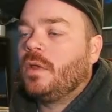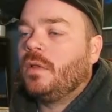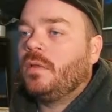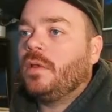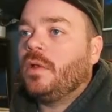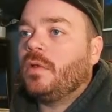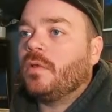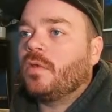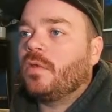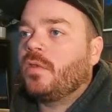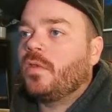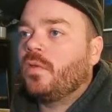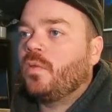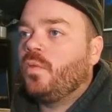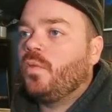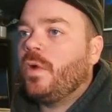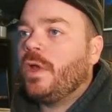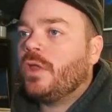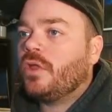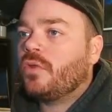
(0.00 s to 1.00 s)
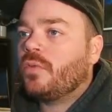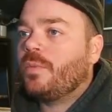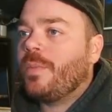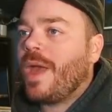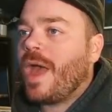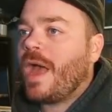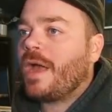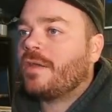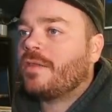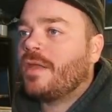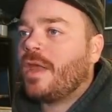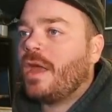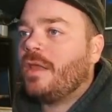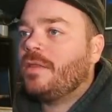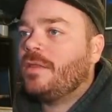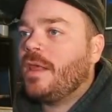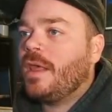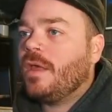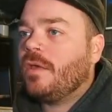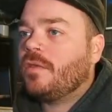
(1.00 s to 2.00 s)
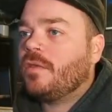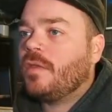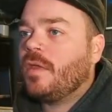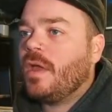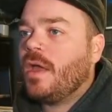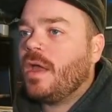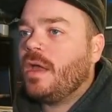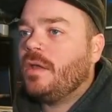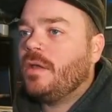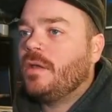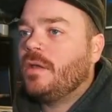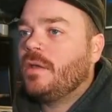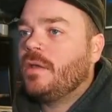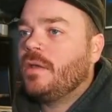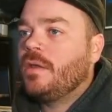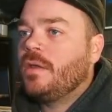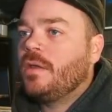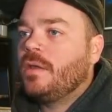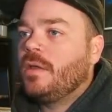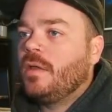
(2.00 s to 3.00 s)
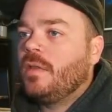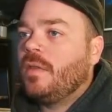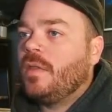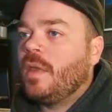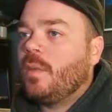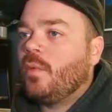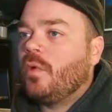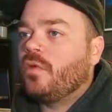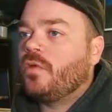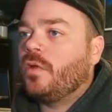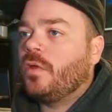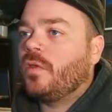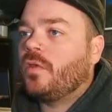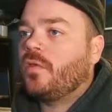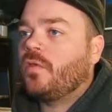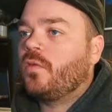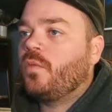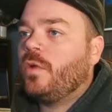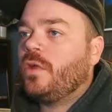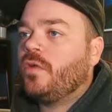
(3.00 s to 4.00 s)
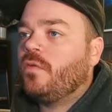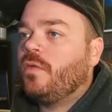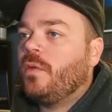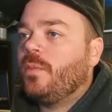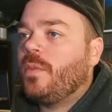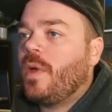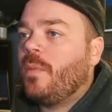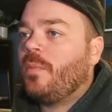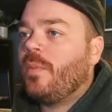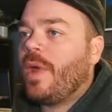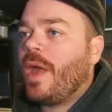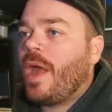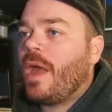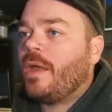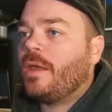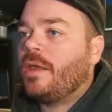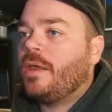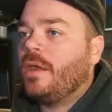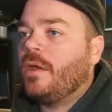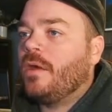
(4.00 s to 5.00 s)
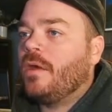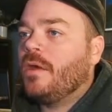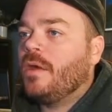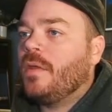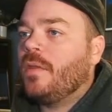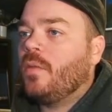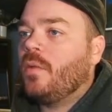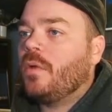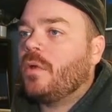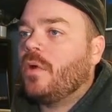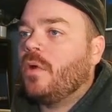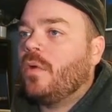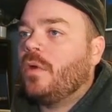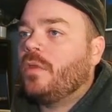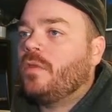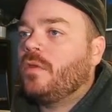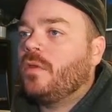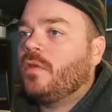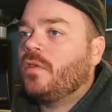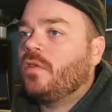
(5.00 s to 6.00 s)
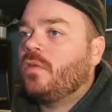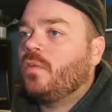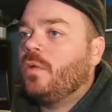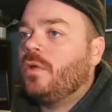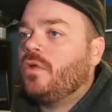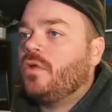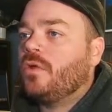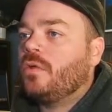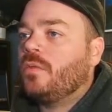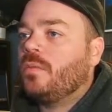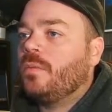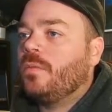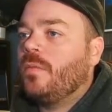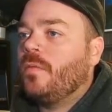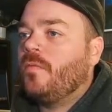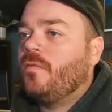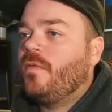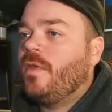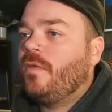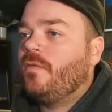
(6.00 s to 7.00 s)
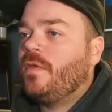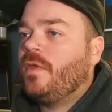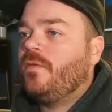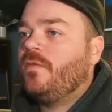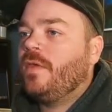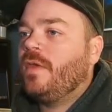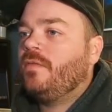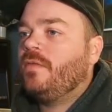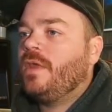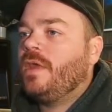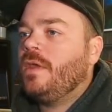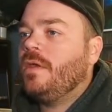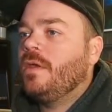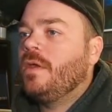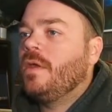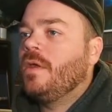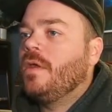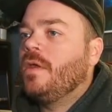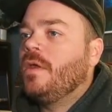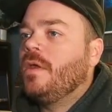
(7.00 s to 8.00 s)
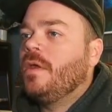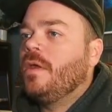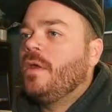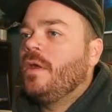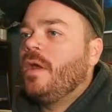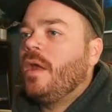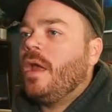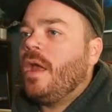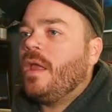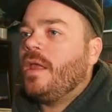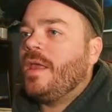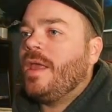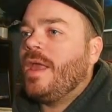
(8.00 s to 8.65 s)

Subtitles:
little switch backside tail slide. Then we'll just switch flip up back here, and we'll go into switch 50-50.